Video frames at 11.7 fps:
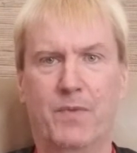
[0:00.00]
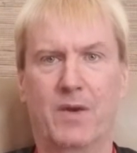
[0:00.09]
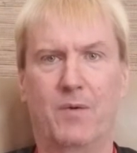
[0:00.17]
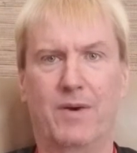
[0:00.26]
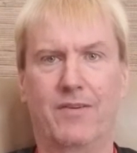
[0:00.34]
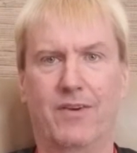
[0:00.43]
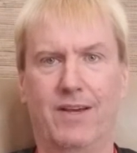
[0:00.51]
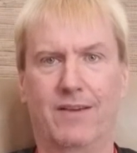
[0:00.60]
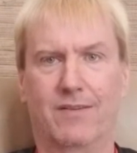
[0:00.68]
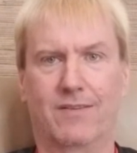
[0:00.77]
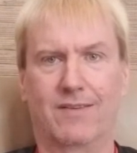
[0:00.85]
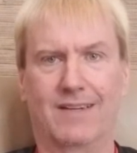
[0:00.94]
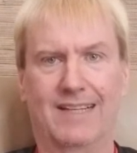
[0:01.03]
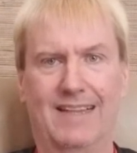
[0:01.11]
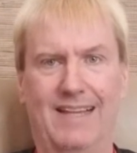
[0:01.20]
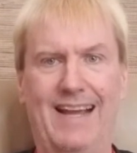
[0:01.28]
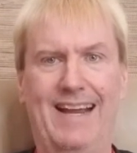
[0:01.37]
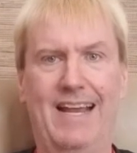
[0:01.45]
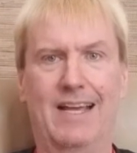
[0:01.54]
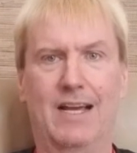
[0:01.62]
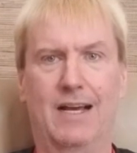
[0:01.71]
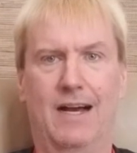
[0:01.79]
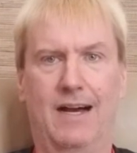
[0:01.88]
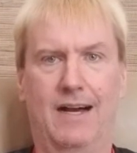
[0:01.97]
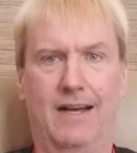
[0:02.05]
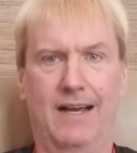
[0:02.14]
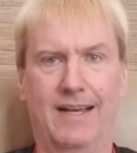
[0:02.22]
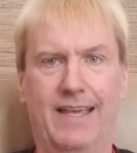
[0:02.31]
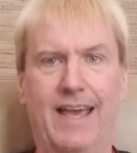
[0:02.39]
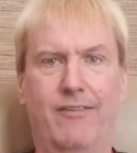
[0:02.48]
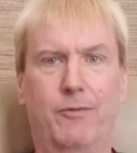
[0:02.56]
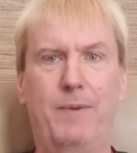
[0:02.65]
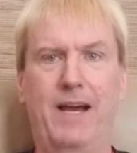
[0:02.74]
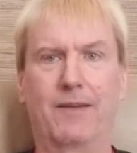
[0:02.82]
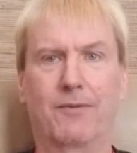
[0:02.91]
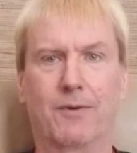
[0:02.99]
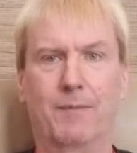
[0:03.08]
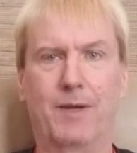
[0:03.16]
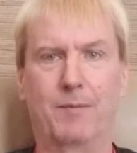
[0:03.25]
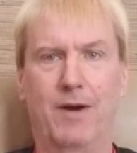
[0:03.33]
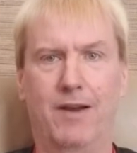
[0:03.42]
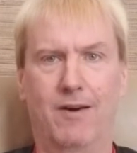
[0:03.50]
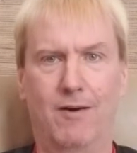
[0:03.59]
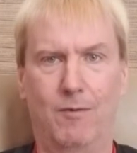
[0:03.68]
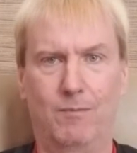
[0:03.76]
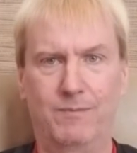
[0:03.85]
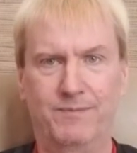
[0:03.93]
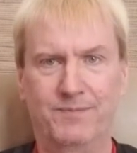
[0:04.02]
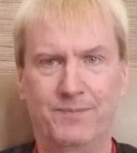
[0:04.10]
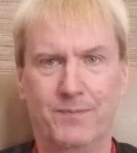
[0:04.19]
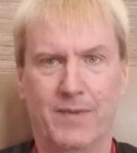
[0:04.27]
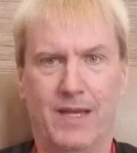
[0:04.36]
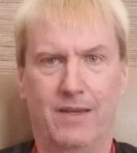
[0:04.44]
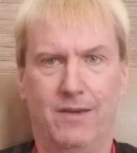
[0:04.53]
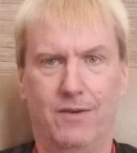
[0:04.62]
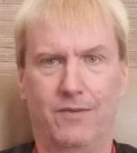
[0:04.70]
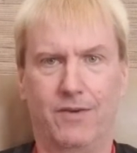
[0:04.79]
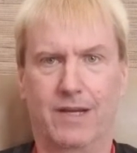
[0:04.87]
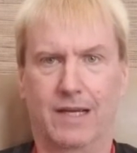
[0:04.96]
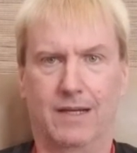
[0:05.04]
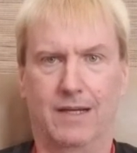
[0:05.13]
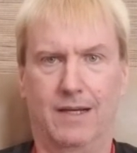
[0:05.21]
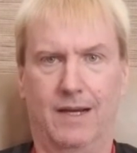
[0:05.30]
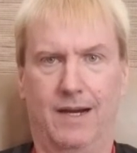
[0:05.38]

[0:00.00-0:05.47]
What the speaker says: which is lighting a guest bathroom in my home using